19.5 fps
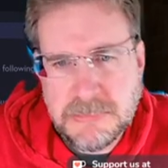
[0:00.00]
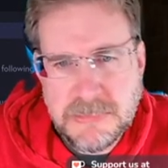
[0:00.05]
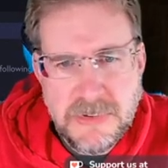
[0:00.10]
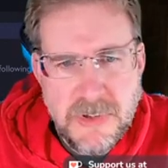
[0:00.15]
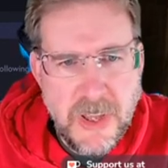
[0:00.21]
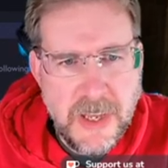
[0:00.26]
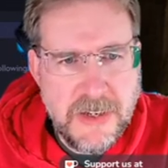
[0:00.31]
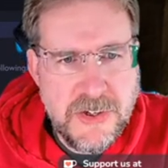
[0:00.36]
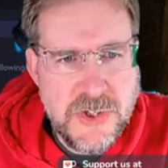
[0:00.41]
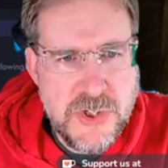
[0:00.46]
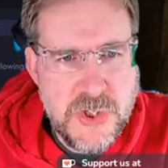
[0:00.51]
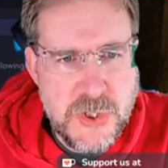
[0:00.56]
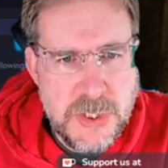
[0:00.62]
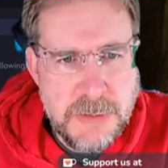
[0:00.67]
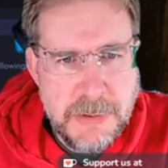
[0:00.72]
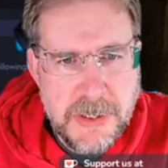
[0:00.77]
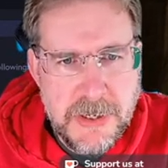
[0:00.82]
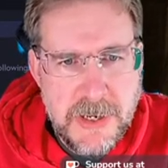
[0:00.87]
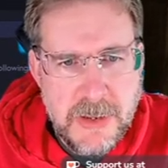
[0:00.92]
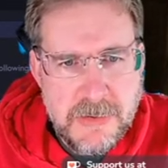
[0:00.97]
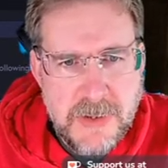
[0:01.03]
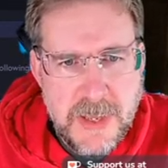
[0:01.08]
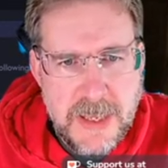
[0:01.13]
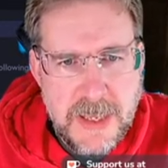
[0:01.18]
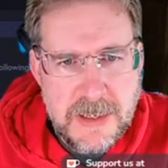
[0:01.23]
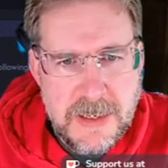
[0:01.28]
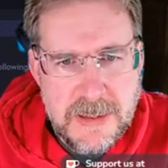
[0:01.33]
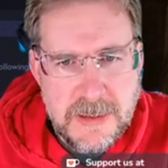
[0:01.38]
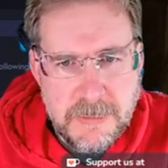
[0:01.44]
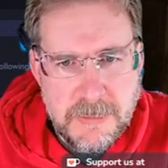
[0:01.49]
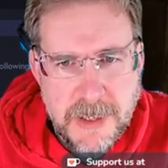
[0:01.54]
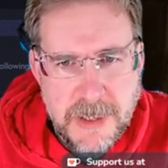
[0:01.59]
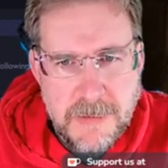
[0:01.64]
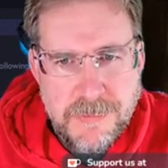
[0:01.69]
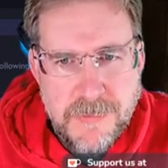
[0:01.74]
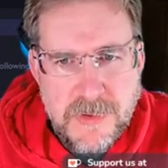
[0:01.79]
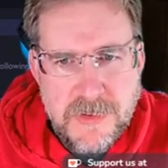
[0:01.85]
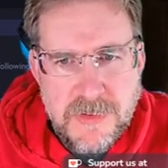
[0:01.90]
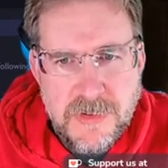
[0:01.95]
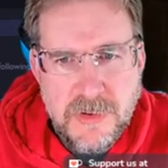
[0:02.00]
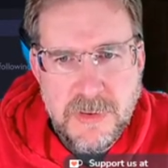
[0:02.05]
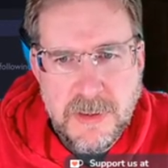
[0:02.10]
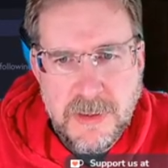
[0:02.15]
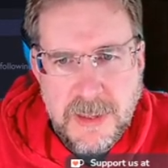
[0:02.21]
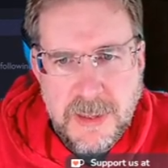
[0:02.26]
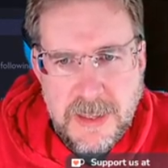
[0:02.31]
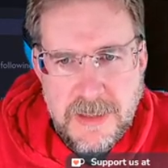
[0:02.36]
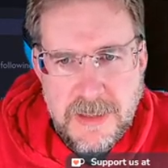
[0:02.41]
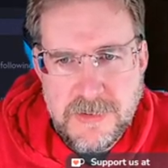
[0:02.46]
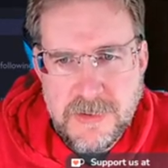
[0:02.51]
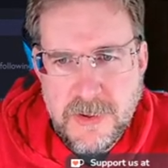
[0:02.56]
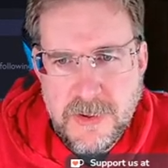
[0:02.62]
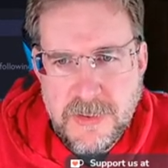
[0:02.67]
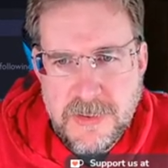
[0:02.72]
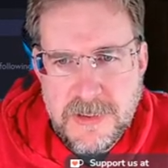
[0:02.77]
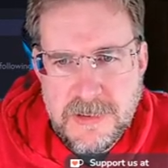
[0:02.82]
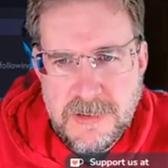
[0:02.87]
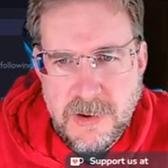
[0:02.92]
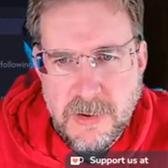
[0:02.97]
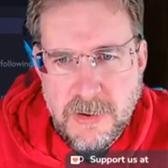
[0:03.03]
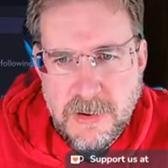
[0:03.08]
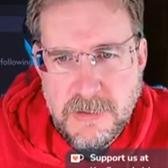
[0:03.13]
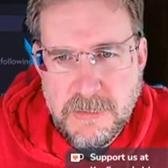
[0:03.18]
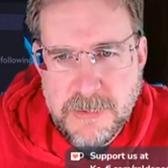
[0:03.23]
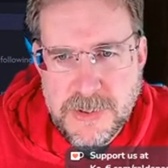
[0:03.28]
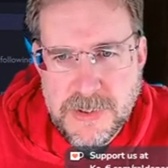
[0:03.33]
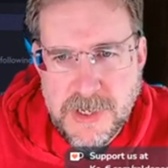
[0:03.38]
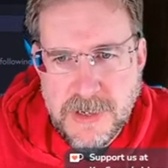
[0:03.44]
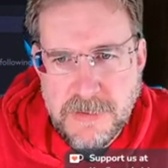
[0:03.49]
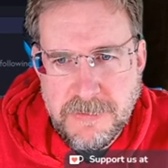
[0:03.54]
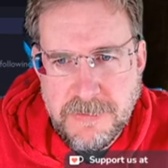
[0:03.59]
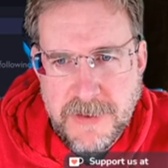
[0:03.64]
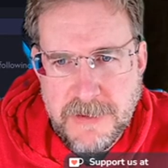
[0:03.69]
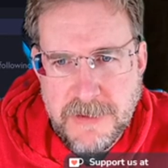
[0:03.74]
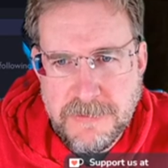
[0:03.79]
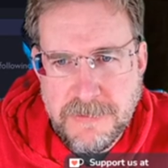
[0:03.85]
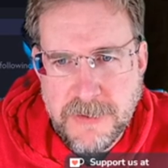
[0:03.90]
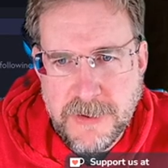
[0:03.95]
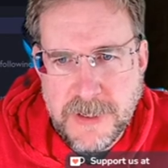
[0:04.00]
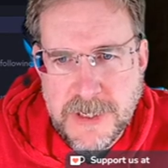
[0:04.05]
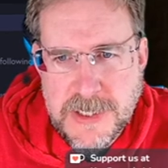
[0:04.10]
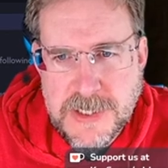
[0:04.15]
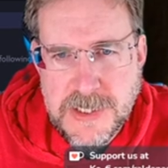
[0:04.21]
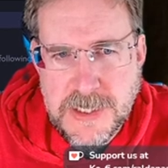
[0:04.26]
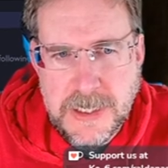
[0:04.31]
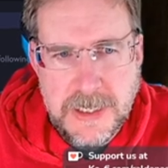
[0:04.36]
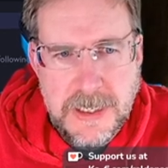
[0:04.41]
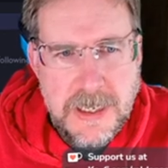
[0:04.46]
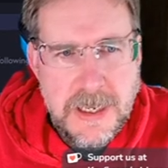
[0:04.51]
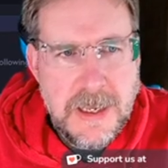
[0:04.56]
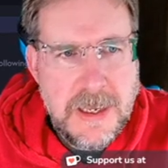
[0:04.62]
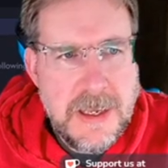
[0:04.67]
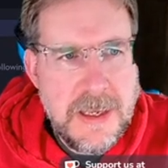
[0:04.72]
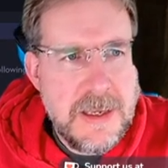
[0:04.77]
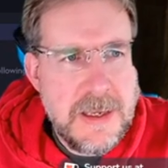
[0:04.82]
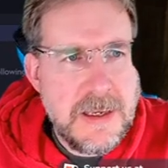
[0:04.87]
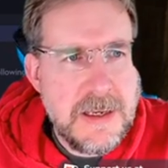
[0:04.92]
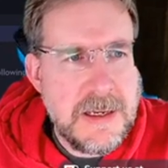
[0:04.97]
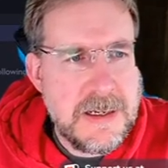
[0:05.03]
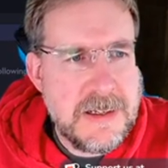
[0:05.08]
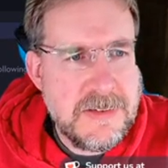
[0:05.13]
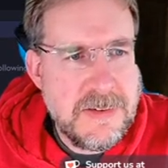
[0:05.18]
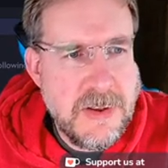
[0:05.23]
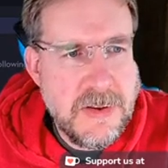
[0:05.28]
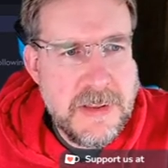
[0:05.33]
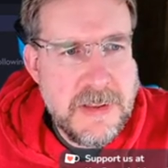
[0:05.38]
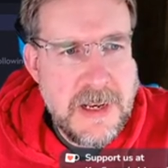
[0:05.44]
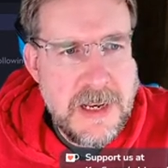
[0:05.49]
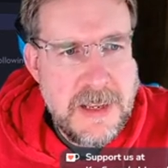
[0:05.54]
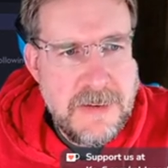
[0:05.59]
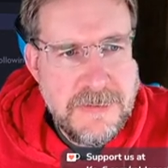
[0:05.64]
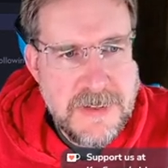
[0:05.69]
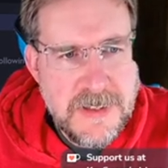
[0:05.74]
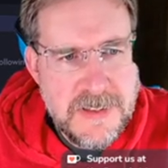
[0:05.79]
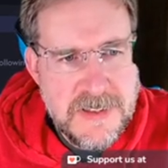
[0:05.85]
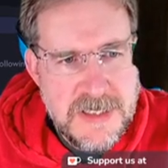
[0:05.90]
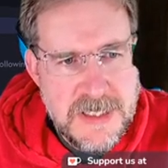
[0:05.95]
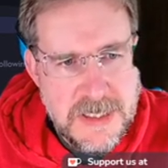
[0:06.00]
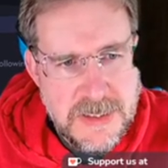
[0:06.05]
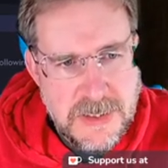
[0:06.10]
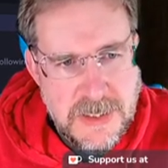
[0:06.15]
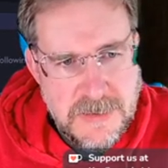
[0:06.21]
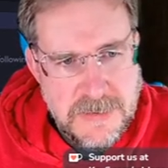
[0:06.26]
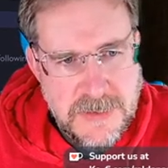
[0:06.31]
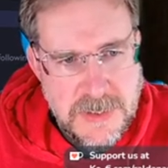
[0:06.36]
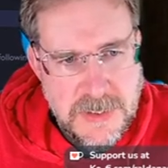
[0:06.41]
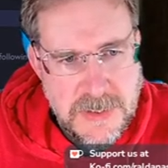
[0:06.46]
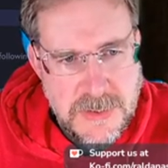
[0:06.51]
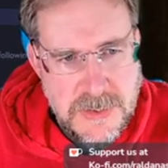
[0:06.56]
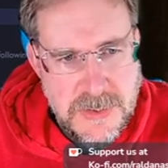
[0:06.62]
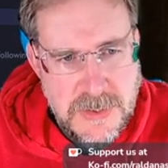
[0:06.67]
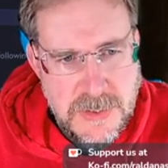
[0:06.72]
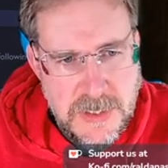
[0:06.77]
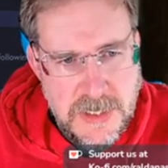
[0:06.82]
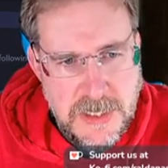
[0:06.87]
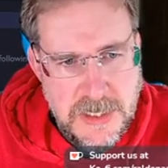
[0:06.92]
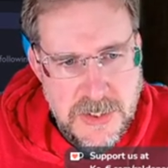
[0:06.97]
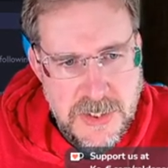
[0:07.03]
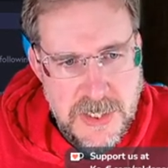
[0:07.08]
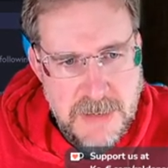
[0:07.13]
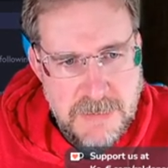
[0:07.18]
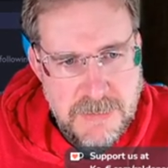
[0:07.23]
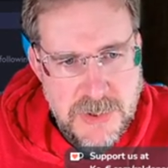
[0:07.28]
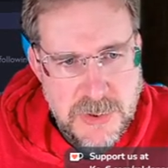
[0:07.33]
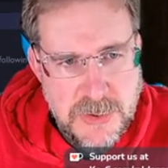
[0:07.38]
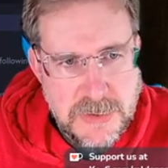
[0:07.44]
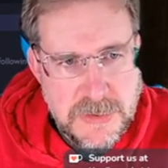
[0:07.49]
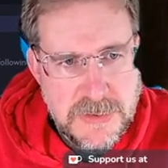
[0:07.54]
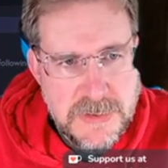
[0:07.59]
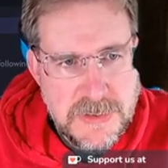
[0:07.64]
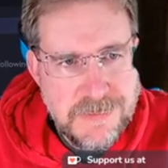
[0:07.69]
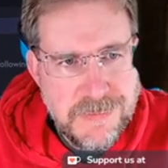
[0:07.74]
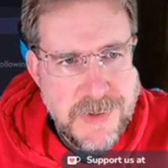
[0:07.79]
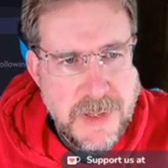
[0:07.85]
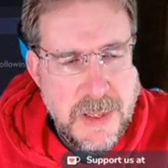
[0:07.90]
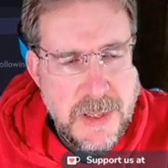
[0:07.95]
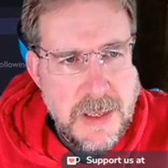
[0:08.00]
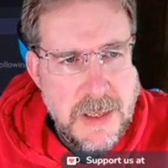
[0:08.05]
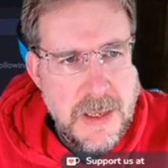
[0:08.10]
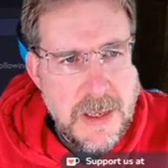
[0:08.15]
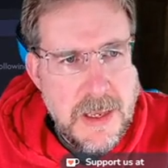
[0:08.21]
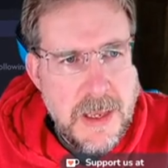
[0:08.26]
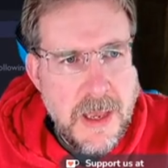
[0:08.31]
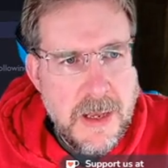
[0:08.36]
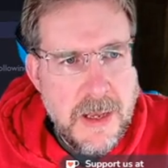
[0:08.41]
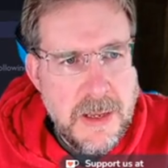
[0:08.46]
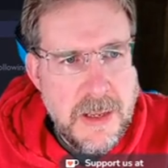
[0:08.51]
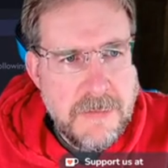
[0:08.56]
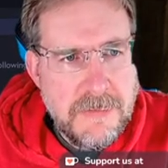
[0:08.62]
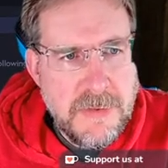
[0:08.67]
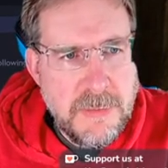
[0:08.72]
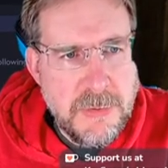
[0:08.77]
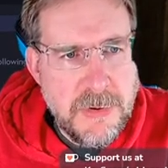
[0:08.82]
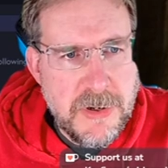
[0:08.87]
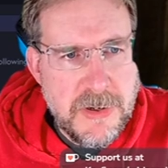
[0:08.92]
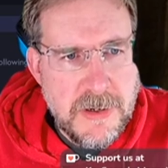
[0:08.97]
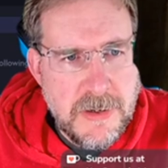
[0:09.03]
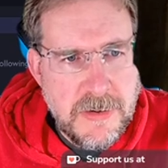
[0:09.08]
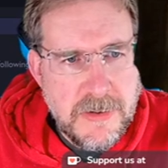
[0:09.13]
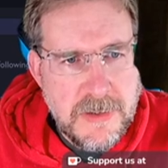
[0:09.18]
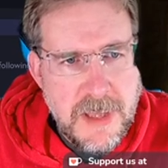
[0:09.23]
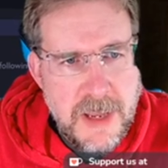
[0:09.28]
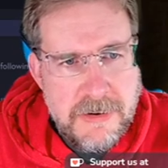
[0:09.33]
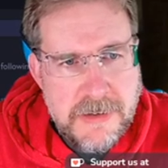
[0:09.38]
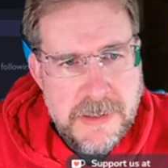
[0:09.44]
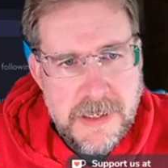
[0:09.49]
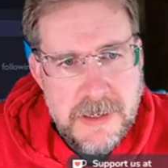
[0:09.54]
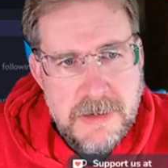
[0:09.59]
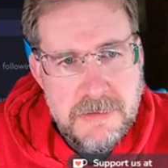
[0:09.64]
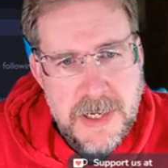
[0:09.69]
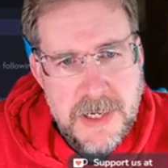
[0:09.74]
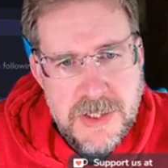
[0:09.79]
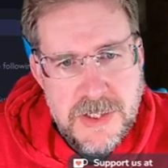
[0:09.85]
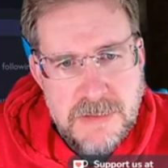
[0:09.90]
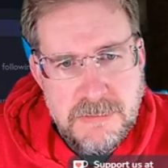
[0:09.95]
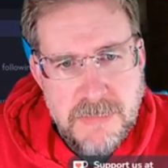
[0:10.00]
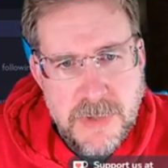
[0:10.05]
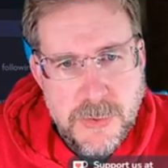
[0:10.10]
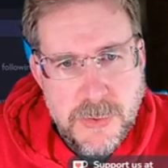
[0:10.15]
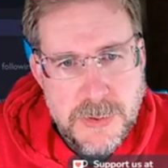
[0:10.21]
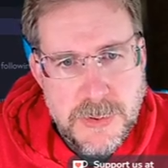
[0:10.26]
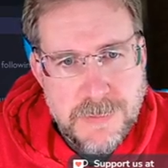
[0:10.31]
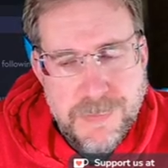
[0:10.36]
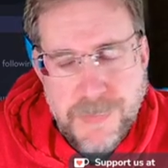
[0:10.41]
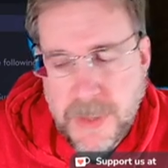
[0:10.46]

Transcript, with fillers: unsure about how to edit them, yeah? So the key is not this lock, which I fell for initially. It is on the left-hand side, you have to go to the GM tools, and you have to put it into character creation mode.